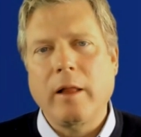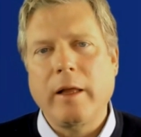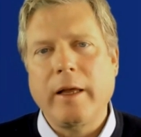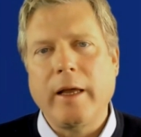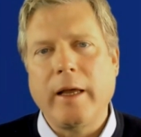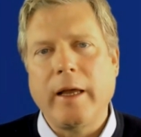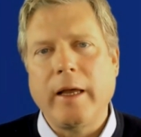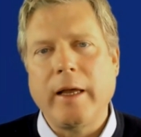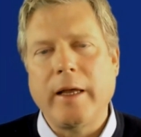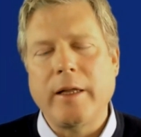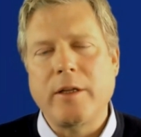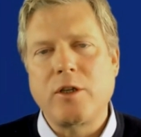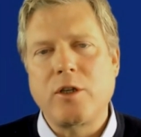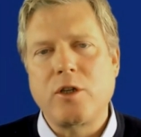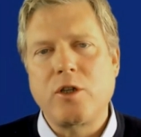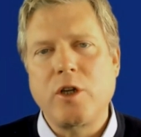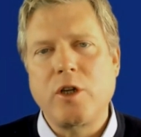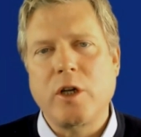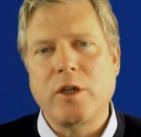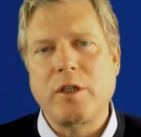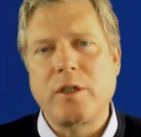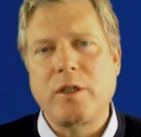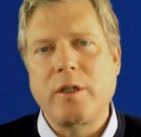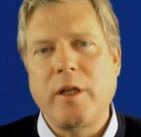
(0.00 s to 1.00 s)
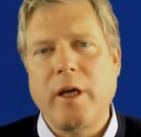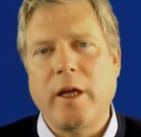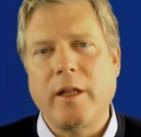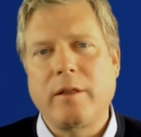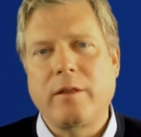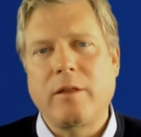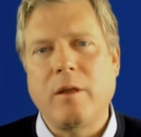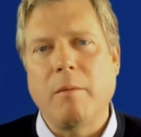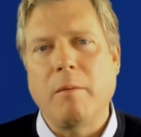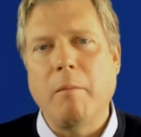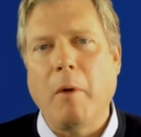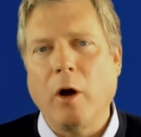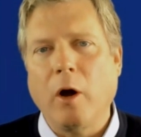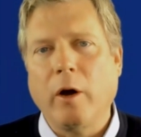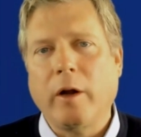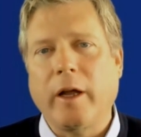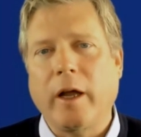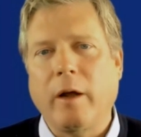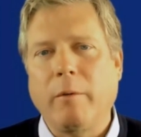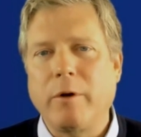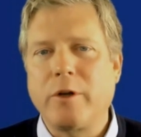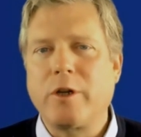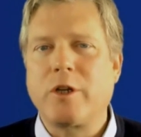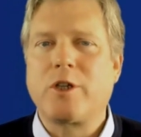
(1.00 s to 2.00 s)
It's just that the market,
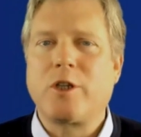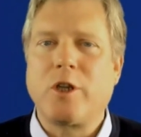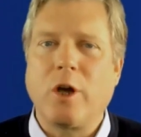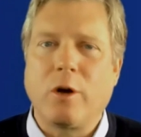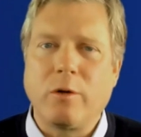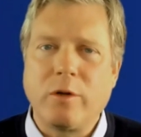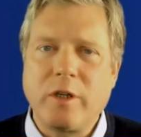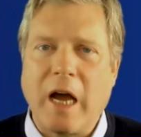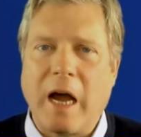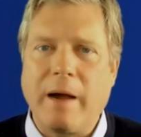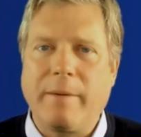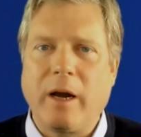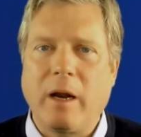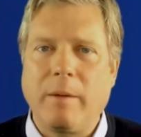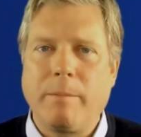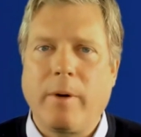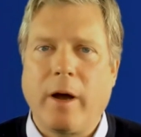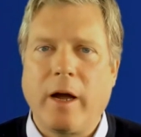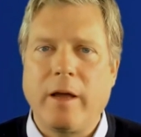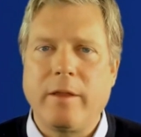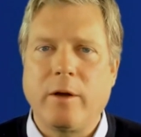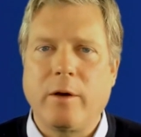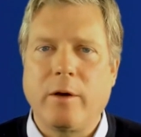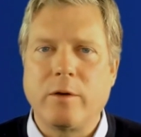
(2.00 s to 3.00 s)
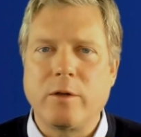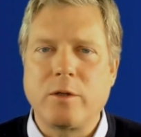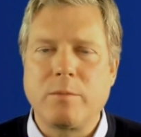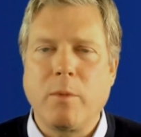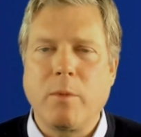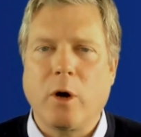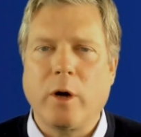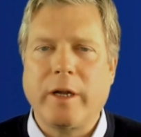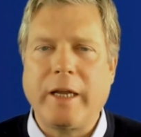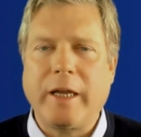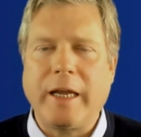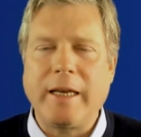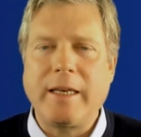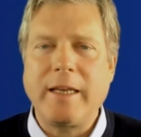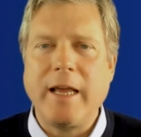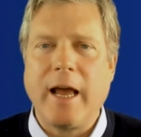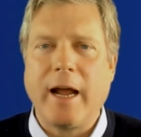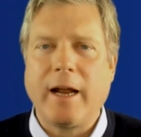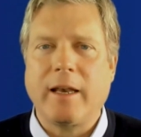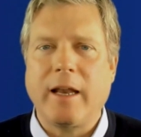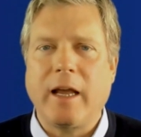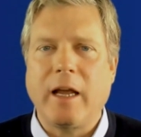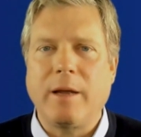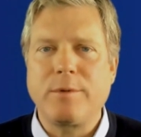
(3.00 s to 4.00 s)
which is so dominated by those marquee
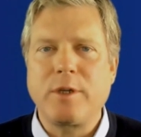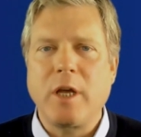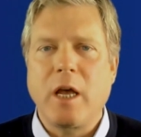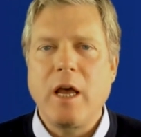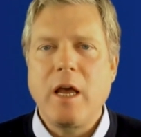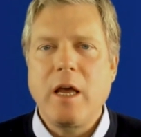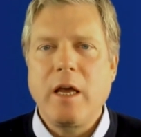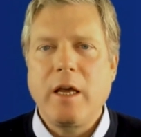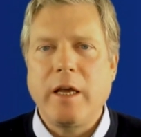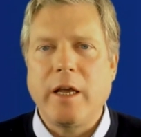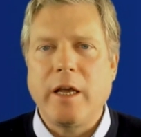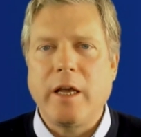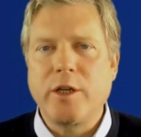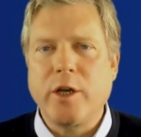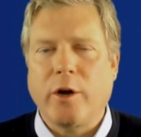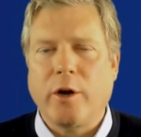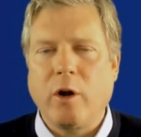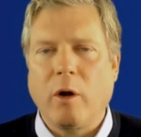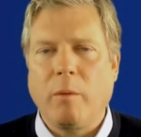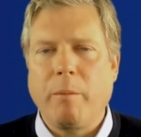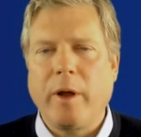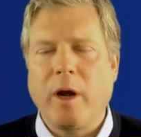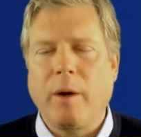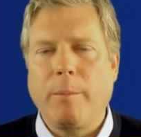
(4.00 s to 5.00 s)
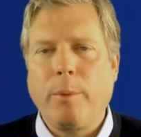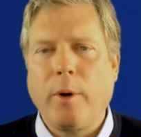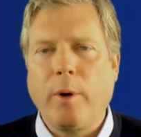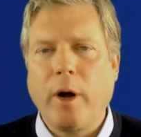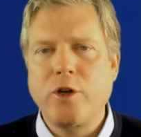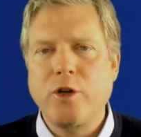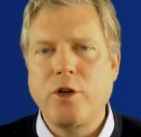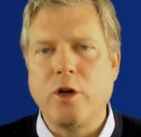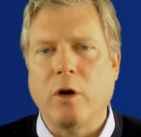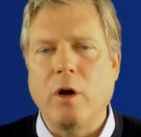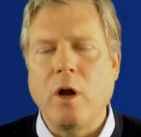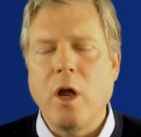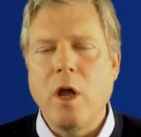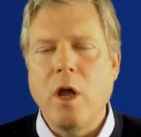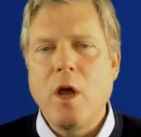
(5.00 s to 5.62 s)
tech names, is under a bit of pressure.